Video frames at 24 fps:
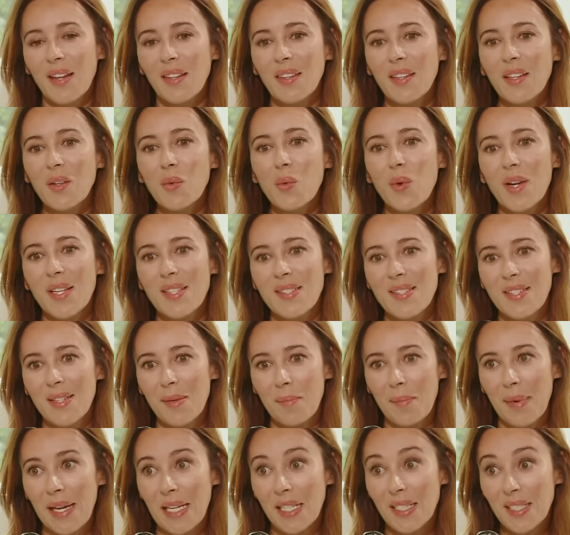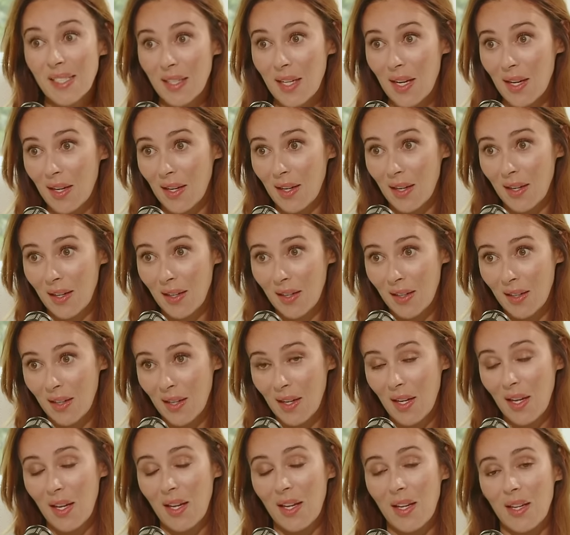I think what's in my DNA,
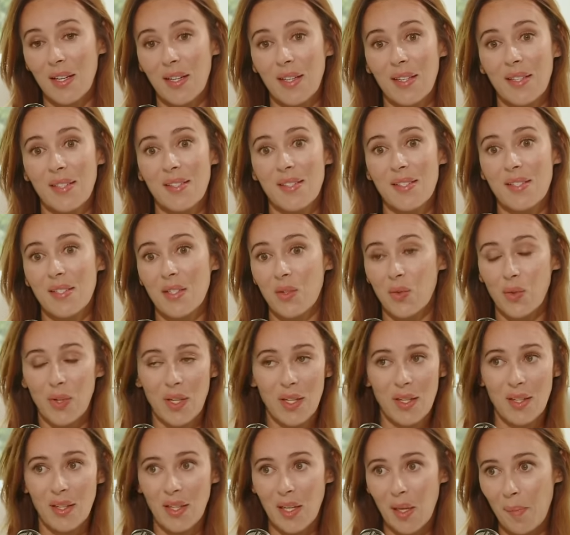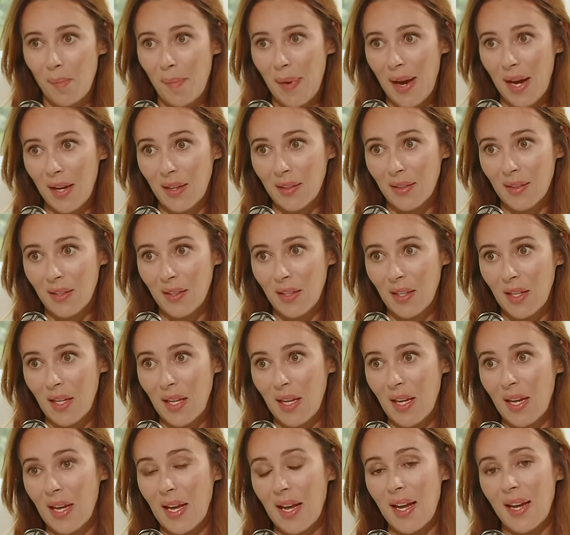it's creating impact.
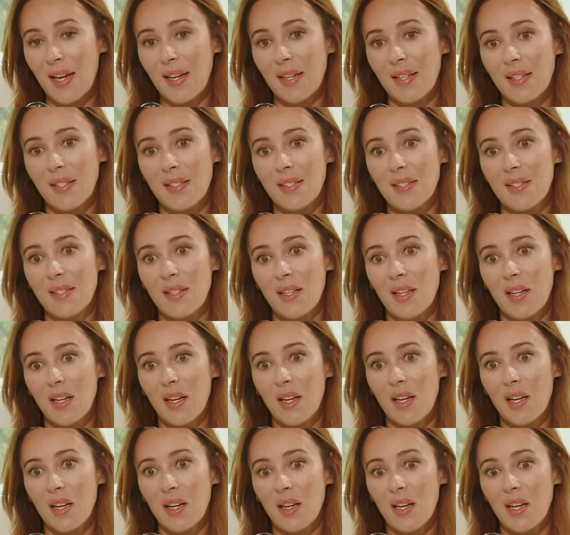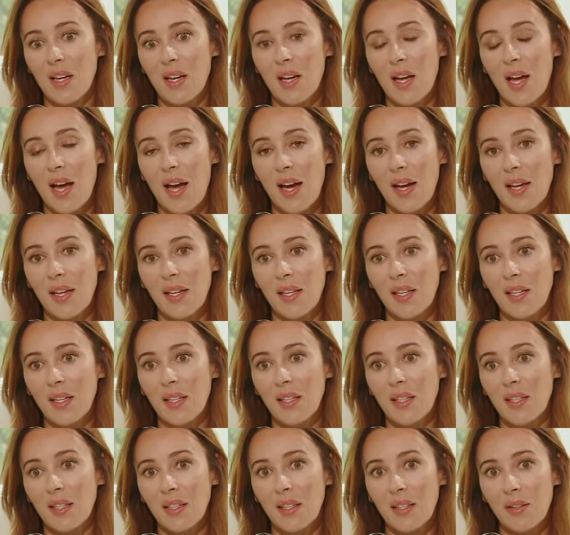And
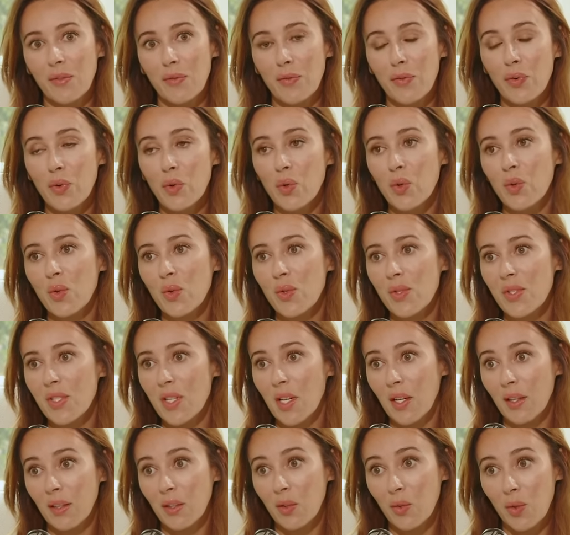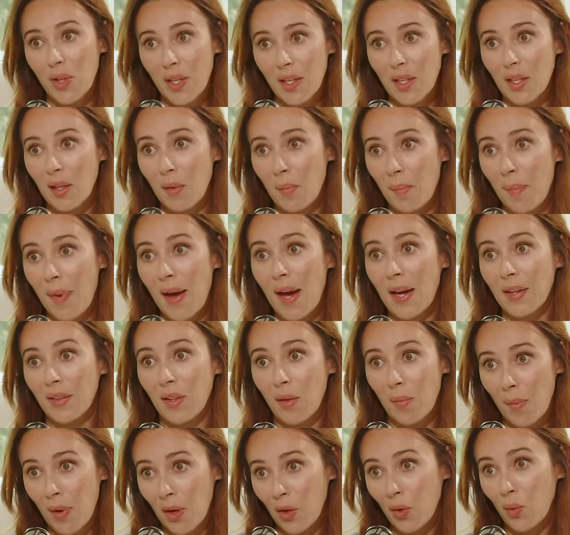I focused on creating impact
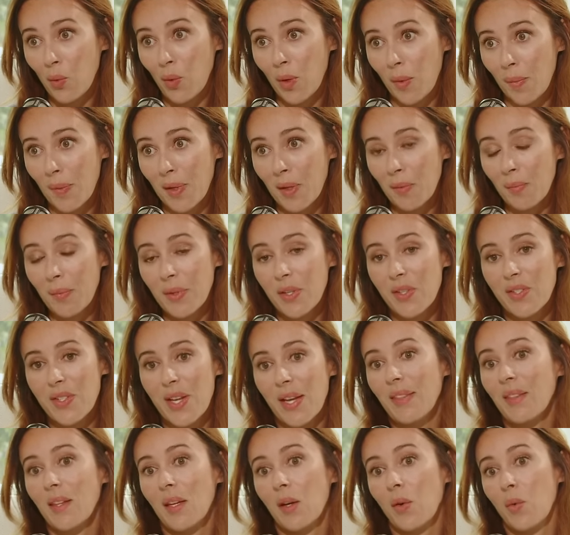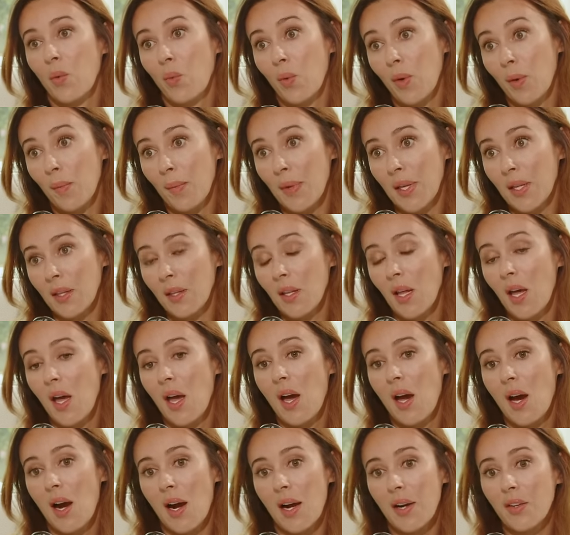among women because I think women
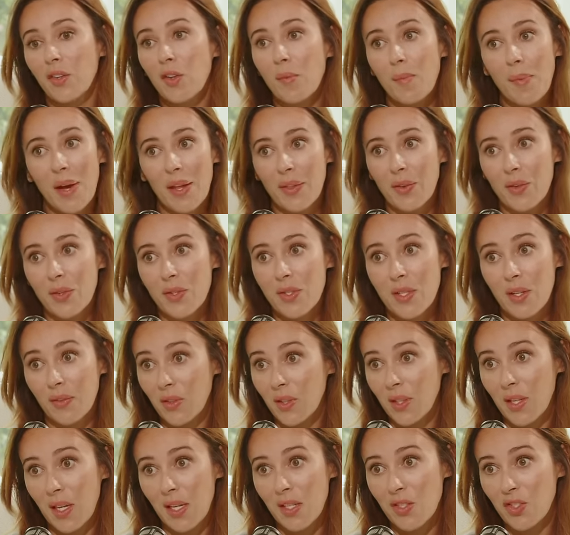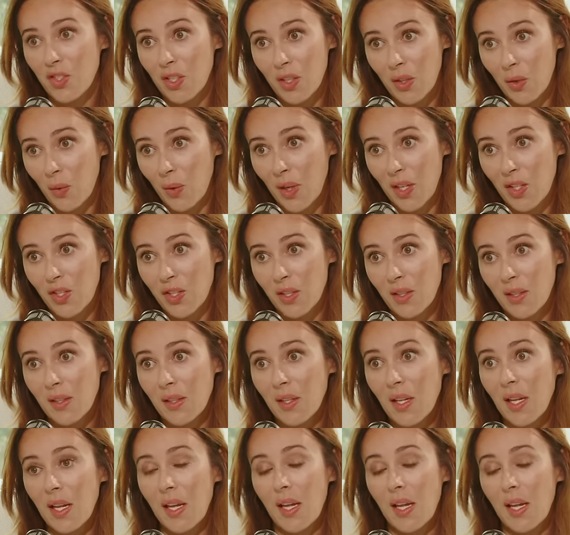are the mothers of the next generation.